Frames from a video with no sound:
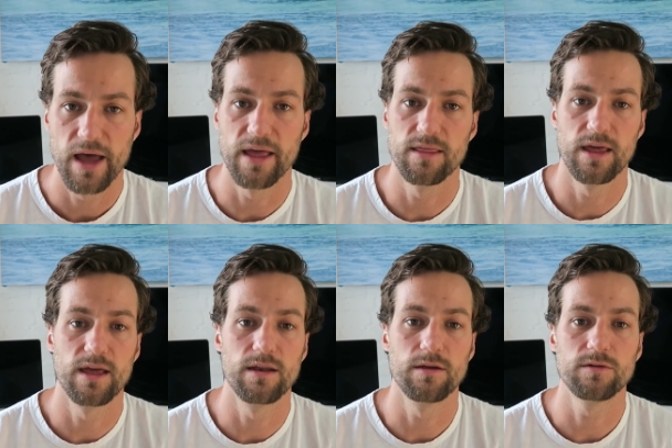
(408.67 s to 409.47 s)
and
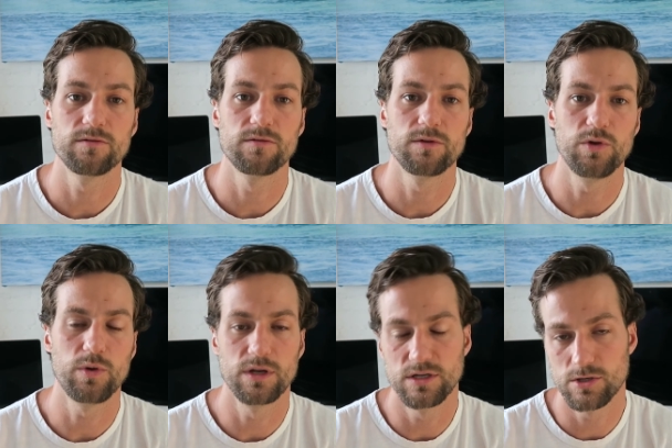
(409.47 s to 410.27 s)
then
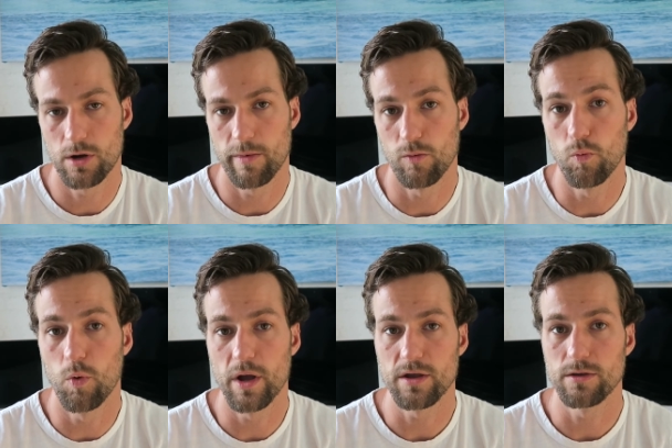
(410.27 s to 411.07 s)
you can determine
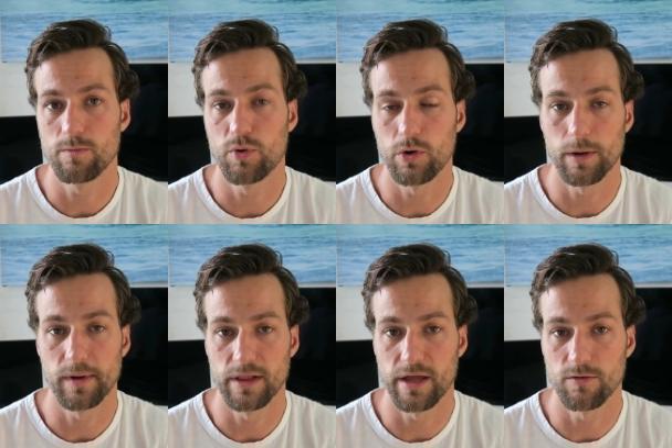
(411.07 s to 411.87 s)
what
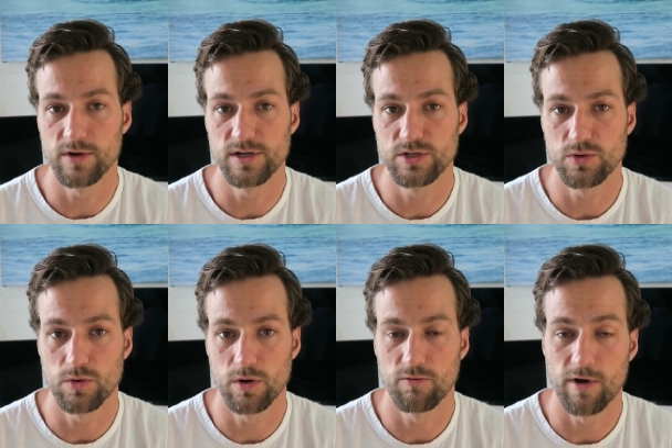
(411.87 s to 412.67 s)
programming language
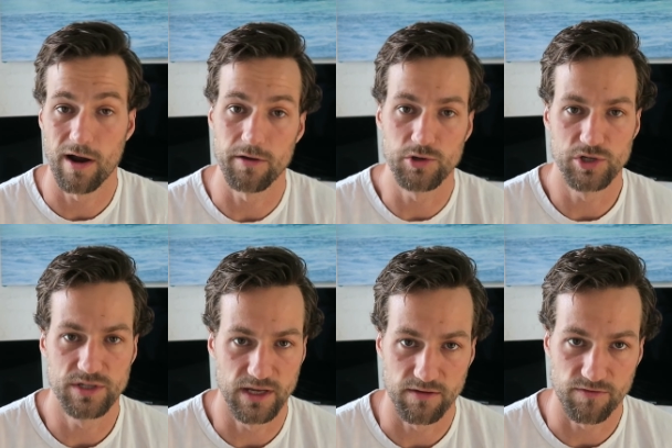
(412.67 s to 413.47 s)
or route you
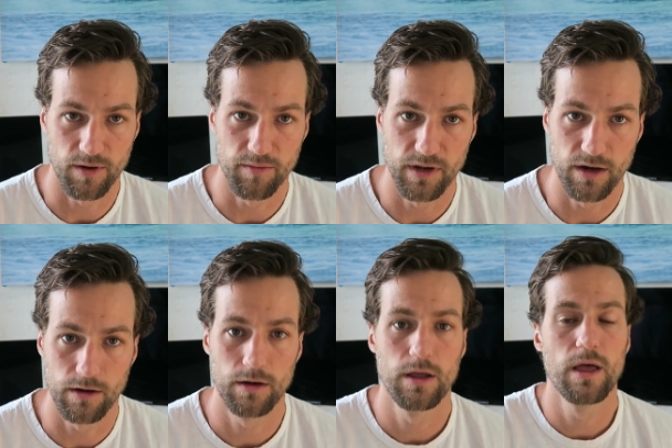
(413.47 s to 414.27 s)
should take from there.